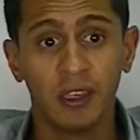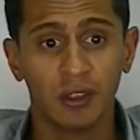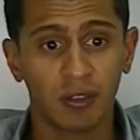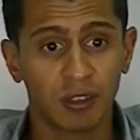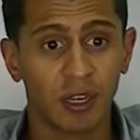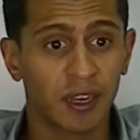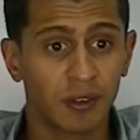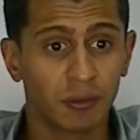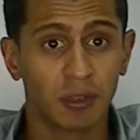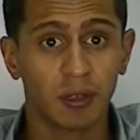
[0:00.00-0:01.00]
You have to let
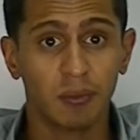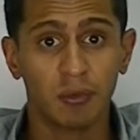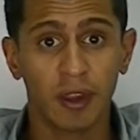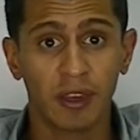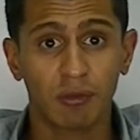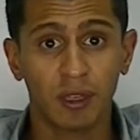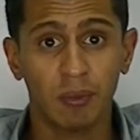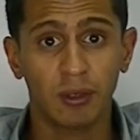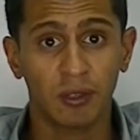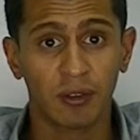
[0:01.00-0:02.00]
the re RAID
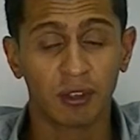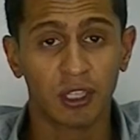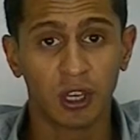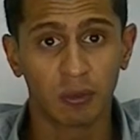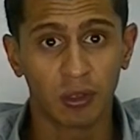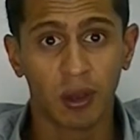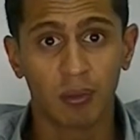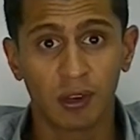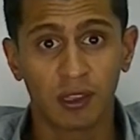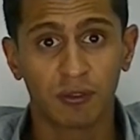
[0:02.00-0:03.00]
rebuild every time you
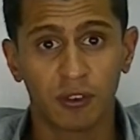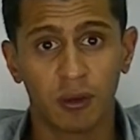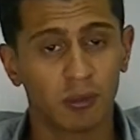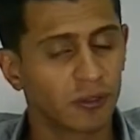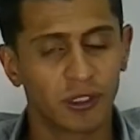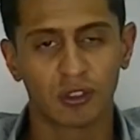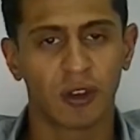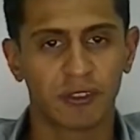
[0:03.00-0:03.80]
upgrade the firmware of the drive.